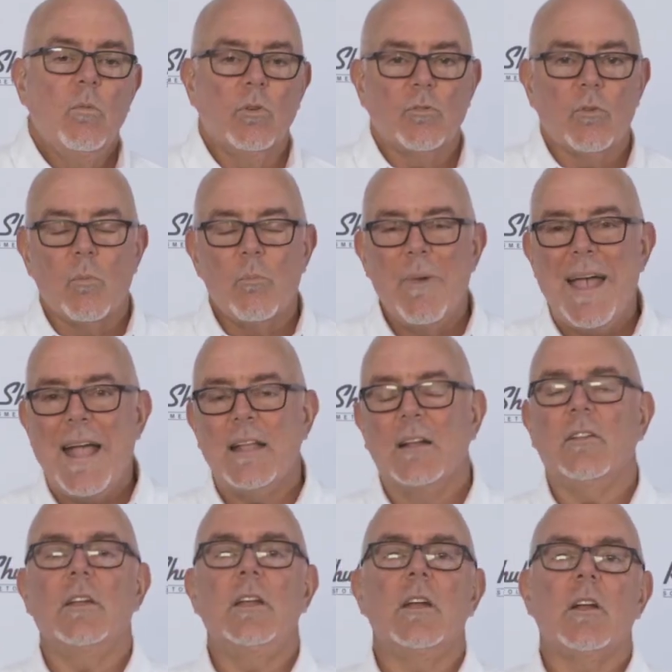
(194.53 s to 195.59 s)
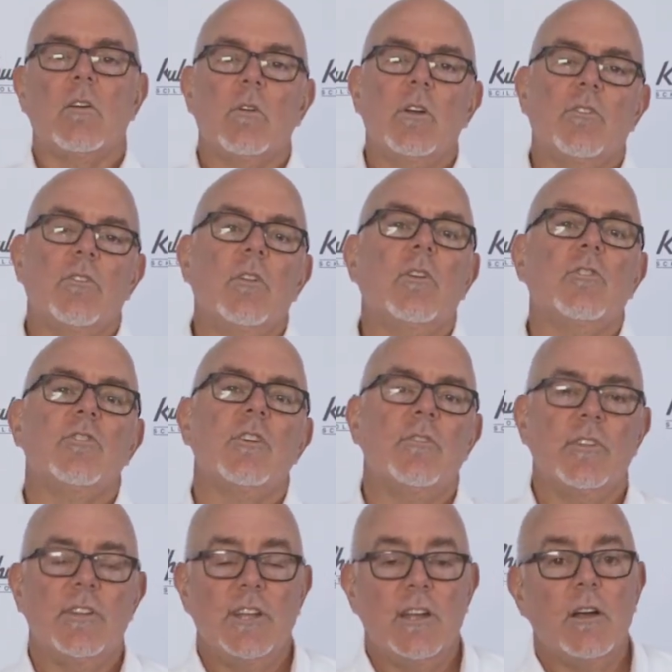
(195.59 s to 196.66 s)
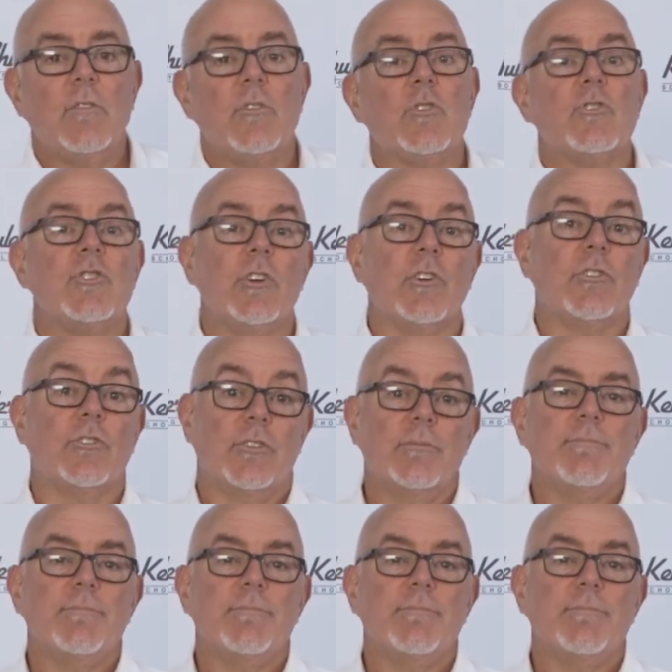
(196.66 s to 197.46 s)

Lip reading: will dramatically increase longevity of your shears.